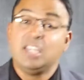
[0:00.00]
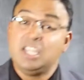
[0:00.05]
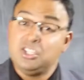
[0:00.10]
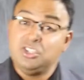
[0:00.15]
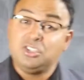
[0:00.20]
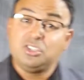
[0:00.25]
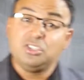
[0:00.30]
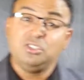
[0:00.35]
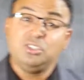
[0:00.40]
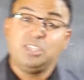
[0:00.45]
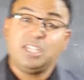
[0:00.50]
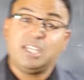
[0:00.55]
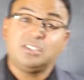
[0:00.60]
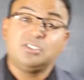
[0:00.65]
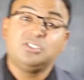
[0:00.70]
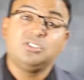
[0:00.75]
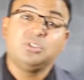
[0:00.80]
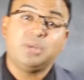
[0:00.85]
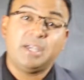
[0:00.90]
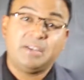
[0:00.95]
and you could do that
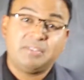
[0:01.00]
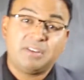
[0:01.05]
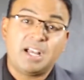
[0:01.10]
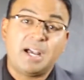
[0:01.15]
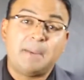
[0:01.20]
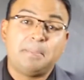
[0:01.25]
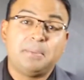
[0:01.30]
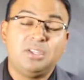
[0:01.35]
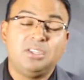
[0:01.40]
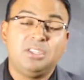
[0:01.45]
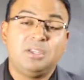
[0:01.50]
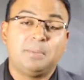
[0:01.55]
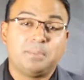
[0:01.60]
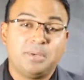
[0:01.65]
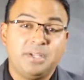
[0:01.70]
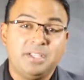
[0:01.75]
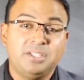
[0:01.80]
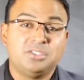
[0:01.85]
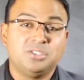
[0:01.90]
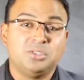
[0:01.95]
too, have a copy of the
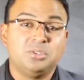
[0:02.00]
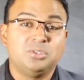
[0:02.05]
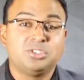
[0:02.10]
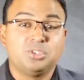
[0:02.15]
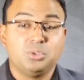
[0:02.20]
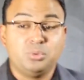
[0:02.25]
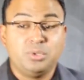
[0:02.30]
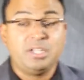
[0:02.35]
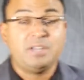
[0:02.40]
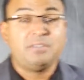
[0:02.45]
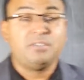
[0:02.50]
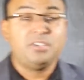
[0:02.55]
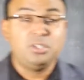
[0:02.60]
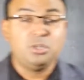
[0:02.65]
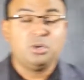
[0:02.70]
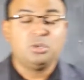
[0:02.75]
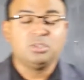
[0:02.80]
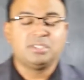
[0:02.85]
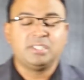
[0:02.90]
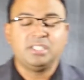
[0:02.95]
appraisal, so whenever
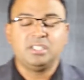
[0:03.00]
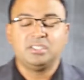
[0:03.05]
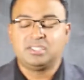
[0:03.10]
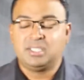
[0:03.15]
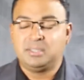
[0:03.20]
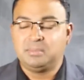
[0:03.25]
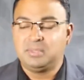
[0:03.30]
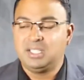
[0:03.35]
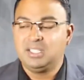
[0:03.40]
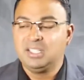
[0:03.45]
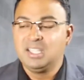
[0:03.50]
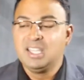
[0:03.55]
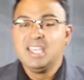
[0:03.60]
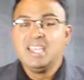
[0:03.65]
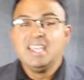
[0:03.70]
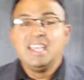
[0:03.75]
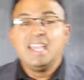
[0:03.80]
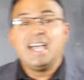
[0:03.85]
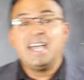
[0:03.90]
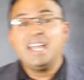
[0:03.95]
you wholesale something,
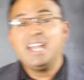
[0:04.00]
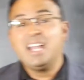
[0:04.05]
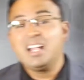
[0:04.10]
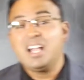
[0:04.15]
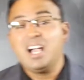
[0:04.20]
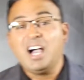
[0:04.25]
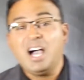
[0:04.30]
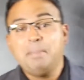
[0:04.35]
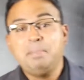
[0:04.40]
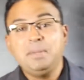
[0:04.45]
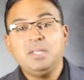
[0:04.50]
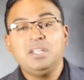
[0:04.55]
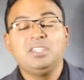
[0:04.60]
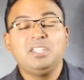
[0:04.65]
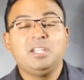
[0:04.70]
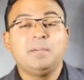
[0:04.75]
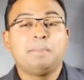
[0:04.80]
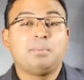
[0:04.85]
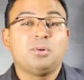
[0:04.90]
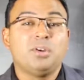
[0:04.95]
I had a copy of
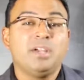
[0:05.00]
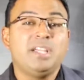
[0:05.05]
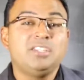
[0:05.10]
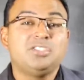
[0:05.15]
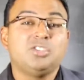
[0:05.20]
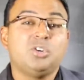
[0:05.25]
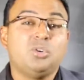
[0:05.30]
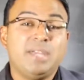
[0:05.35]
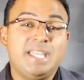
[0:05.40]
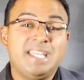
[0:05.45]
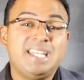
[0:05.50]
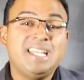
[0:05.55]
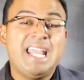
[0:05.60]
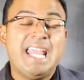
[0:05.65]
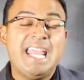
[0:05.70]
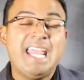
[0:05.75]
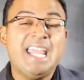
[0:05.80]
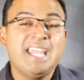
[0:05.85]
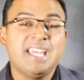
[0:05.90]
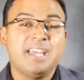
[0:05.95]
the appraisal in
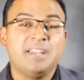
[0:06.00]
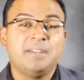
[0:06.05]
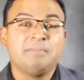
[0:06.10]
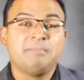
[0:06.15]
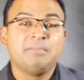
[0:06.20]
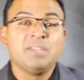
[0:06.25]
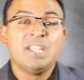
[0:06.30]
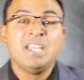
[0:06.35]
hand,